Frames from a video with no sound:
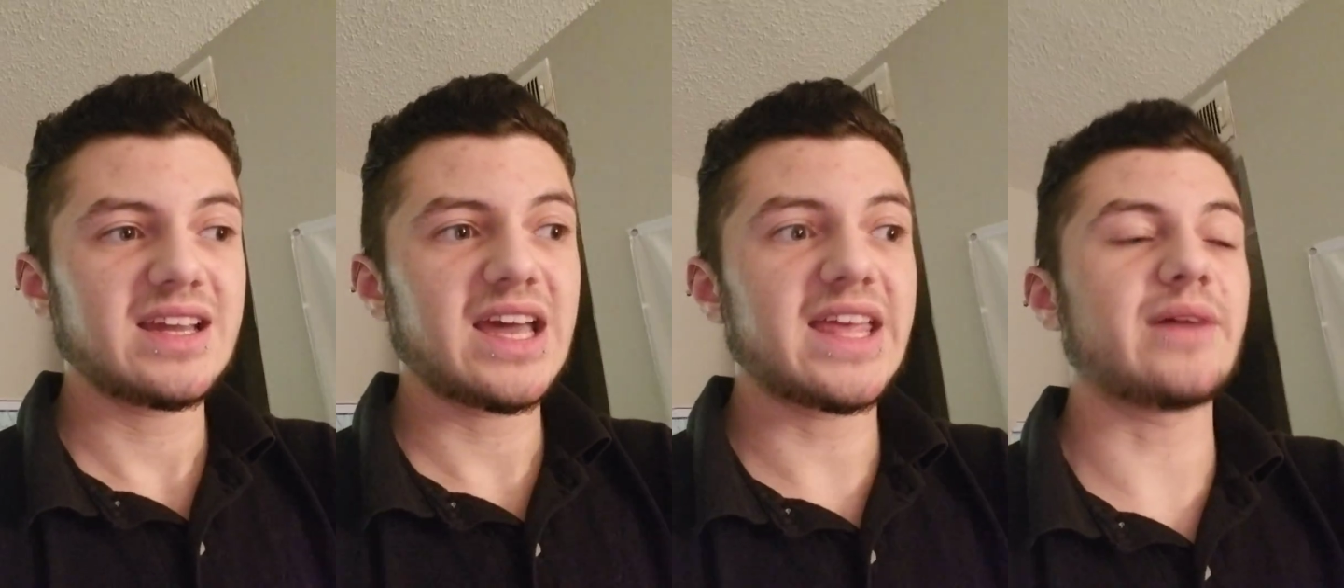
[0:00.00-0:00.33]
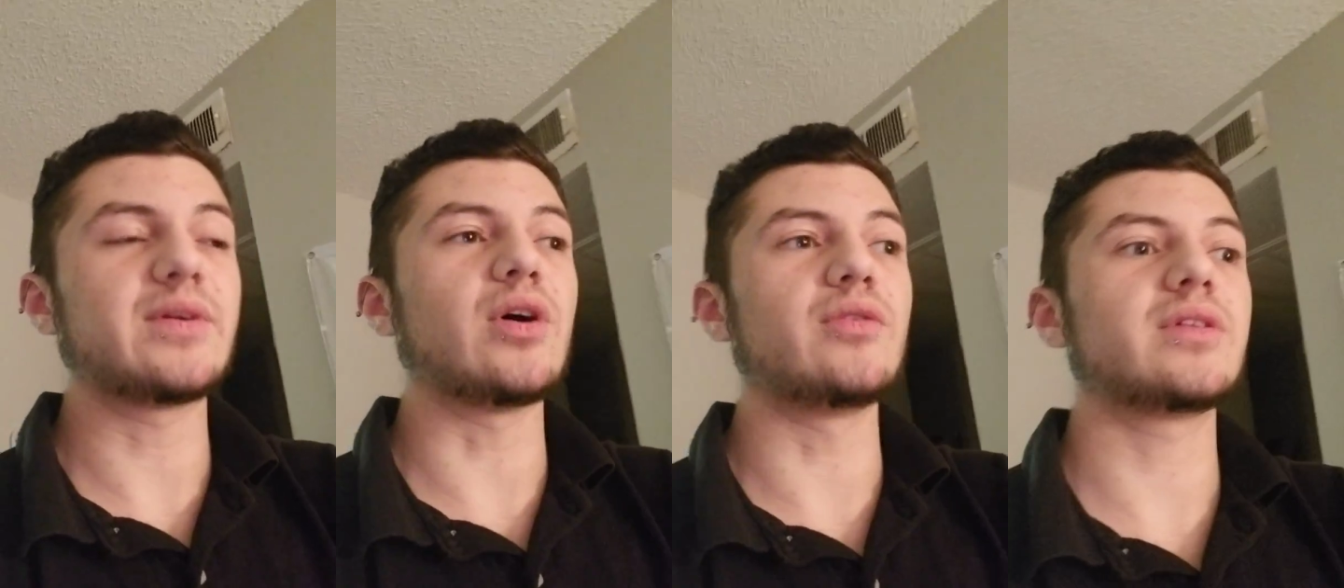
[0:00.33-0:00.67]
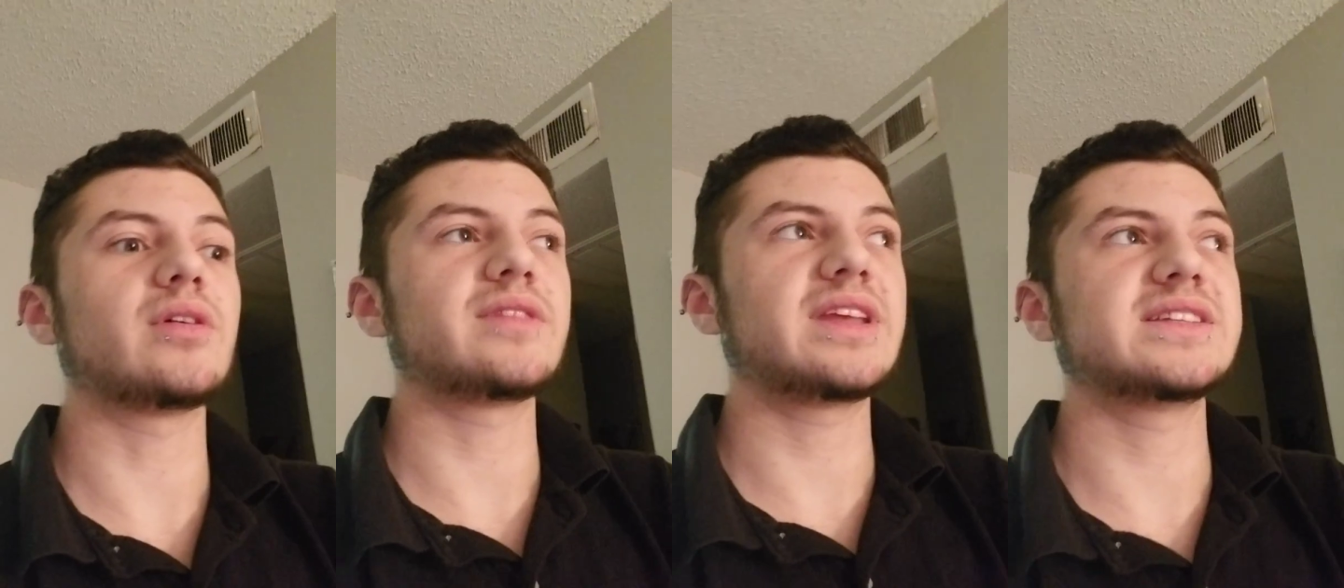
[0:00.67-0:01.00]
And I would
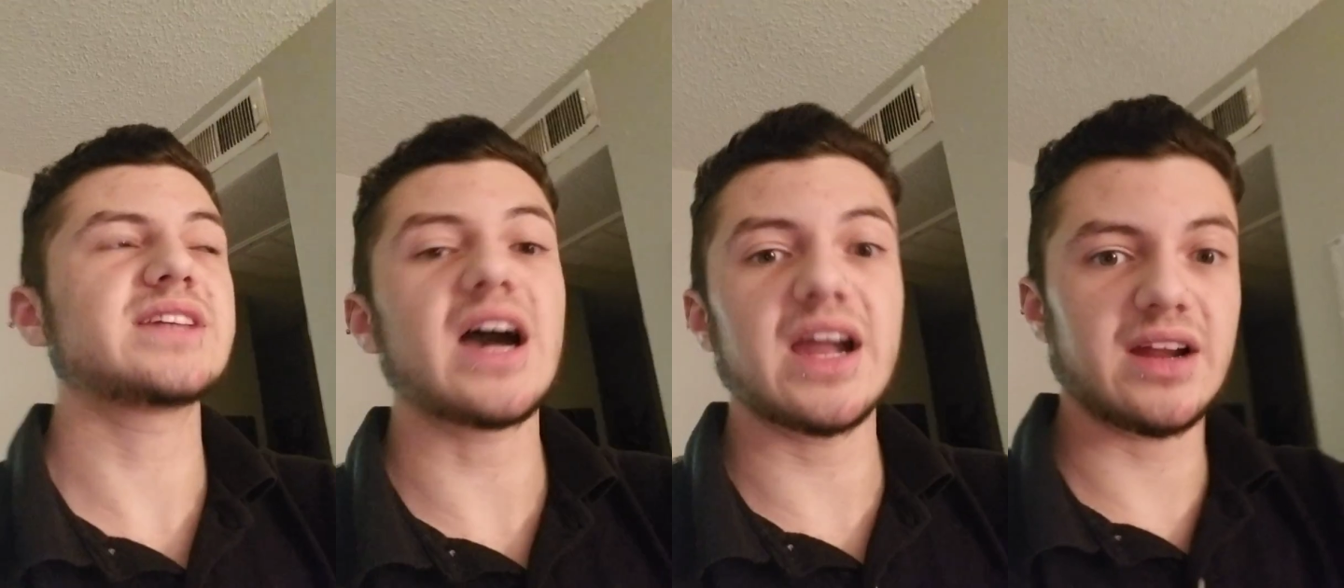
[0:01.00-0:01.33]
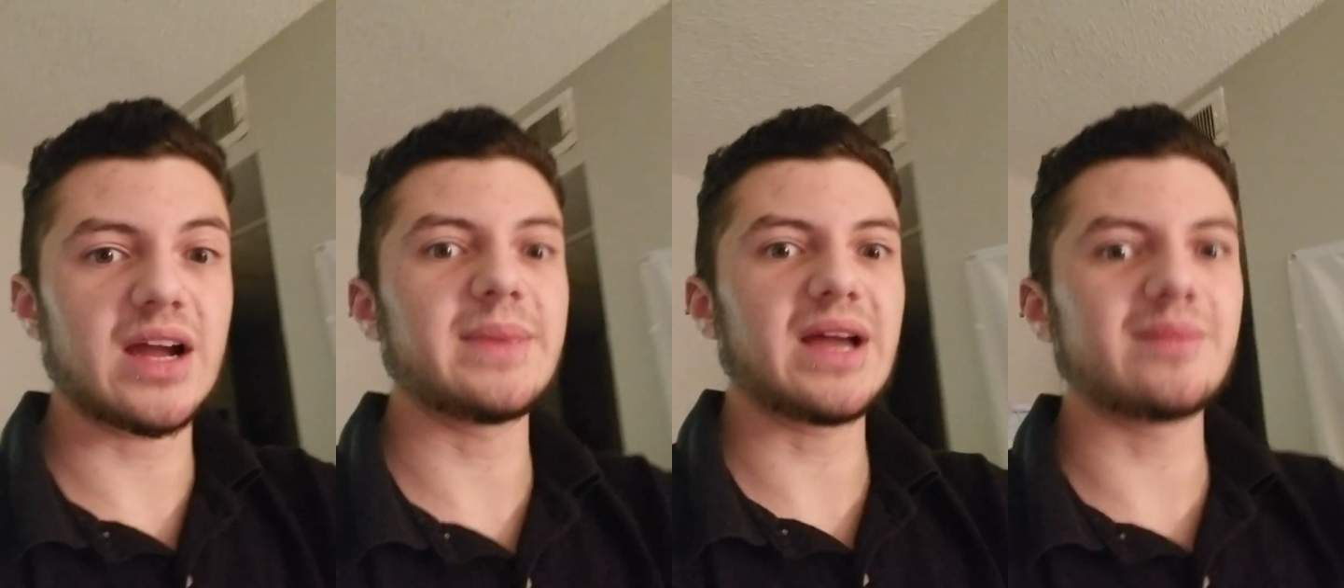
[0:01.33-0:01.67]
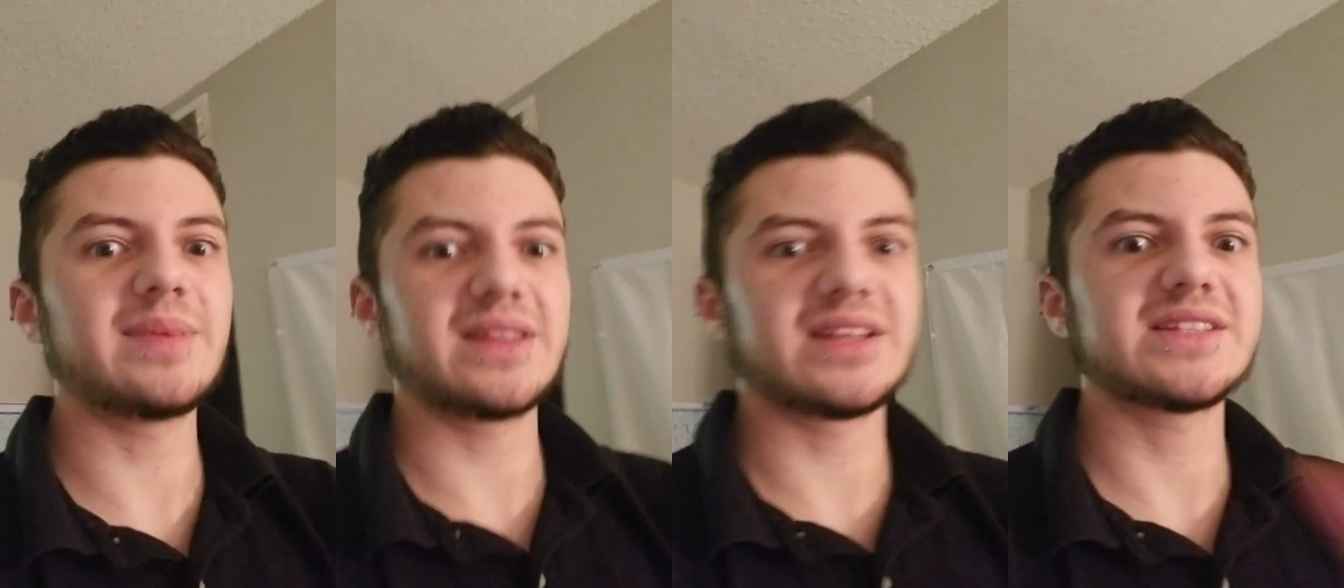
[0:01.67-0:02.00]
own the entire, I'd
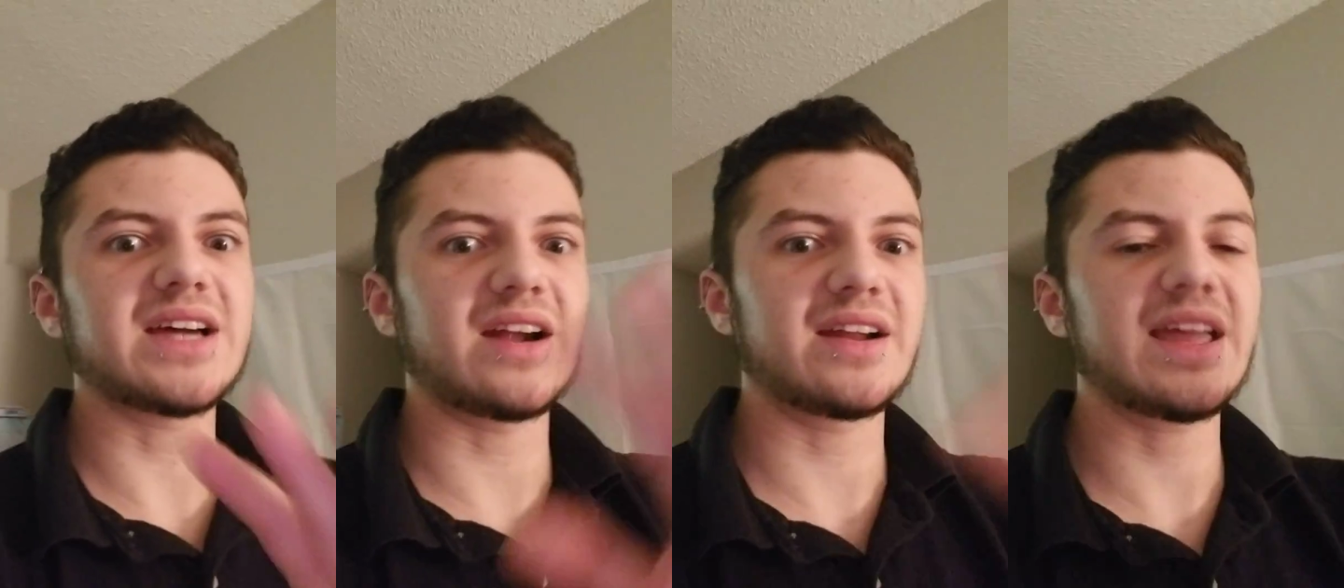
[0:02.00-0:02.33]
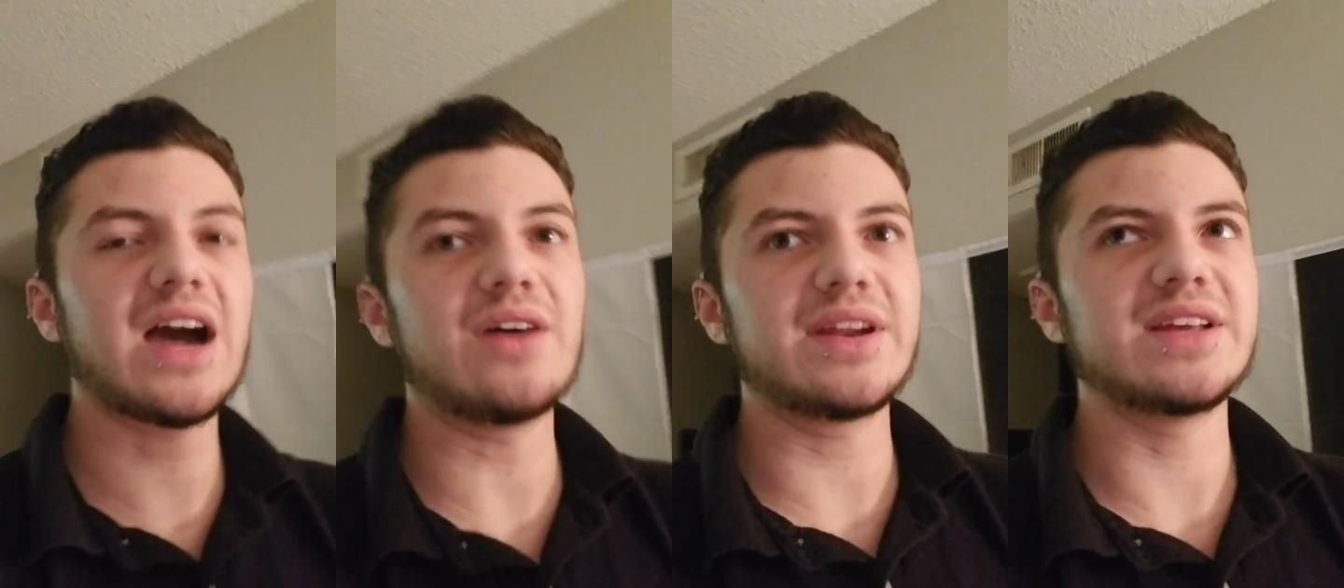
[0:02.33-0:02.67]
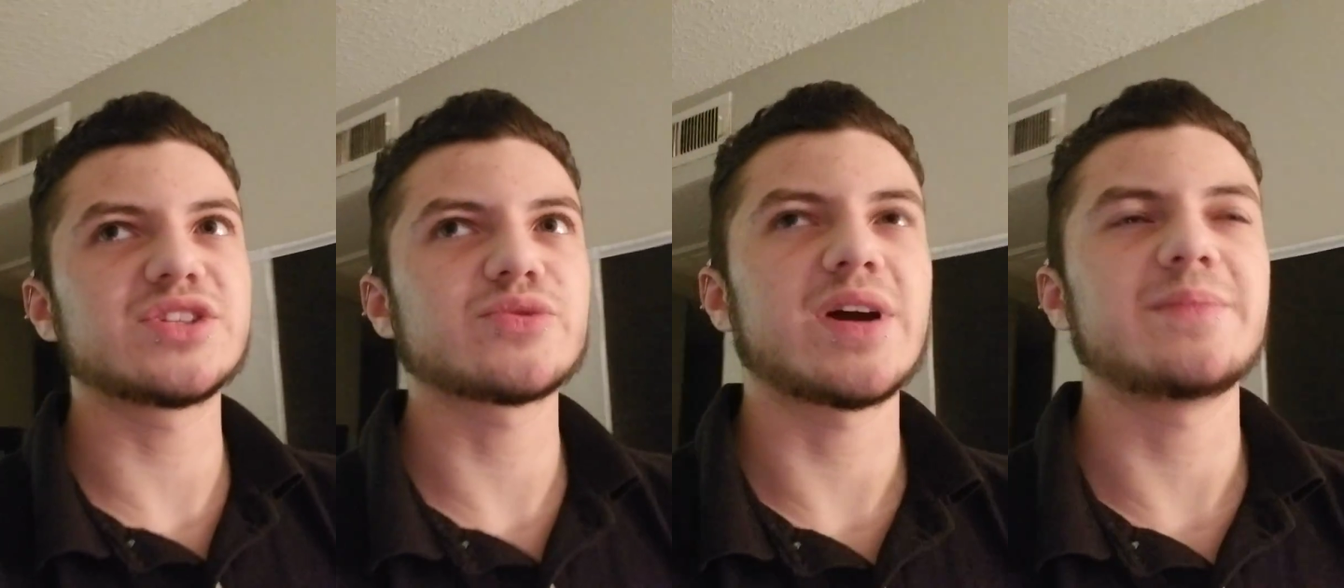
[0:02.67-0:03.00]
be in the entire county,
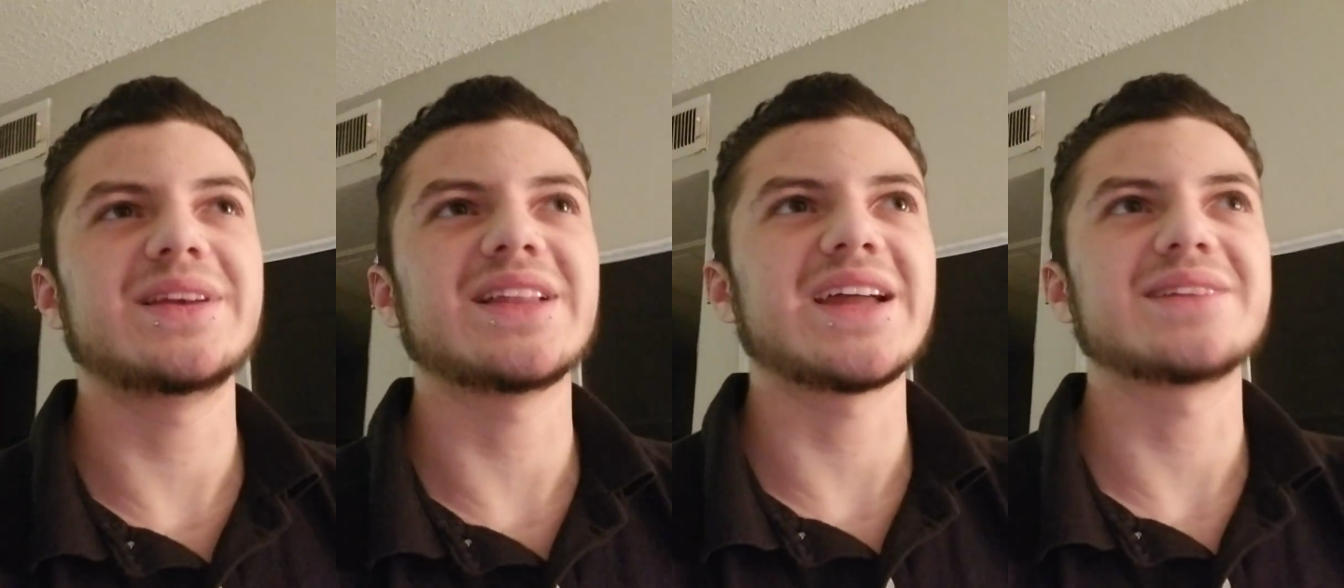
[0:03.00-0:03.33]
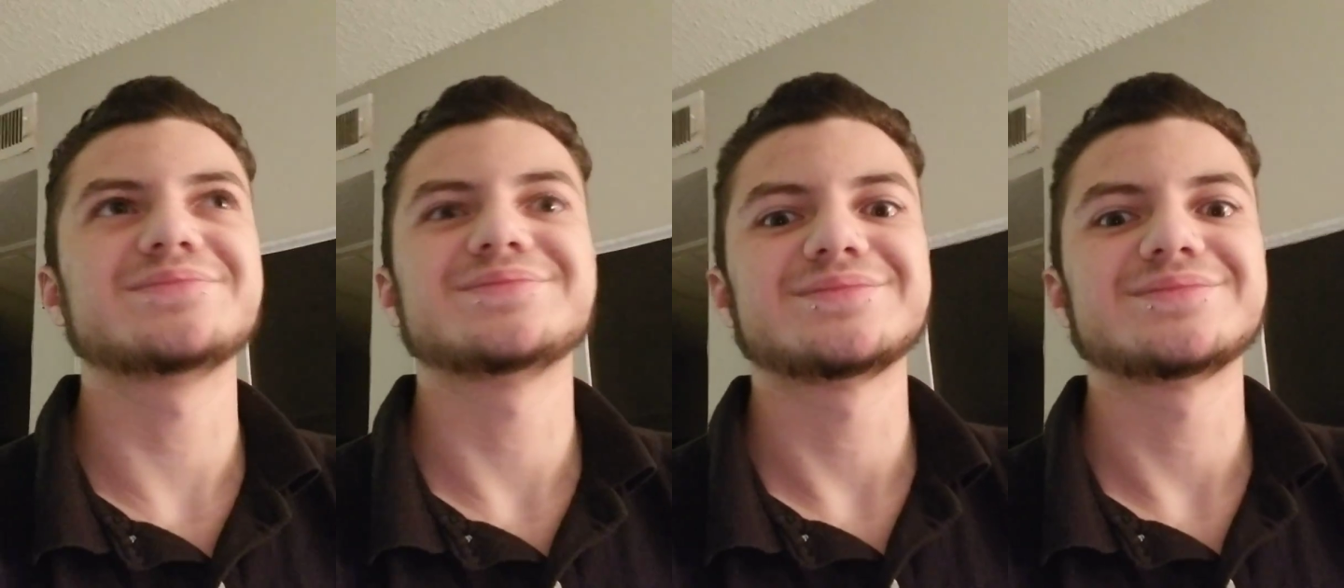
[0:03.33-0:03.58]
so I'd be, like,